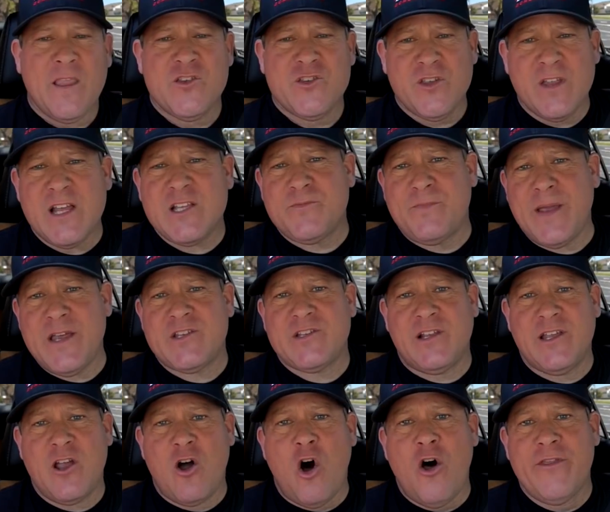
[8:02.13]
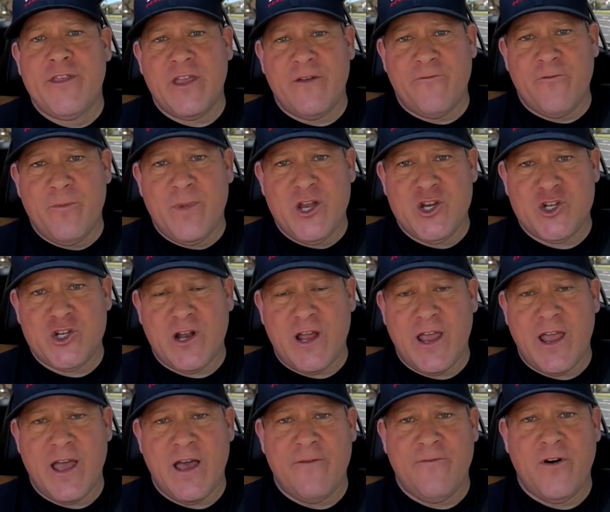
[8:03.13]
So that's basically all the information I
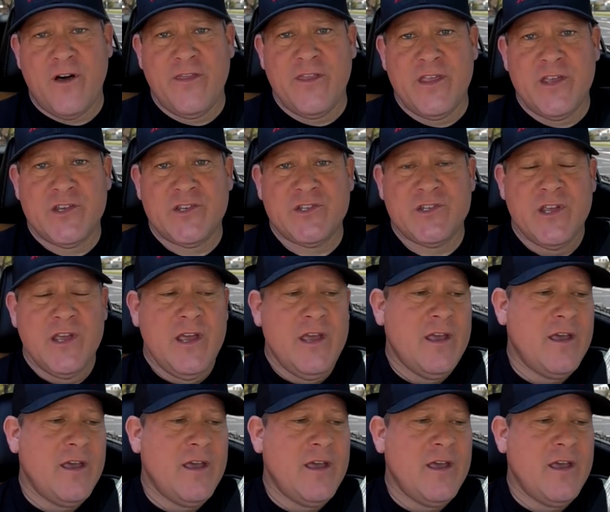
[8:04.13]
have on this,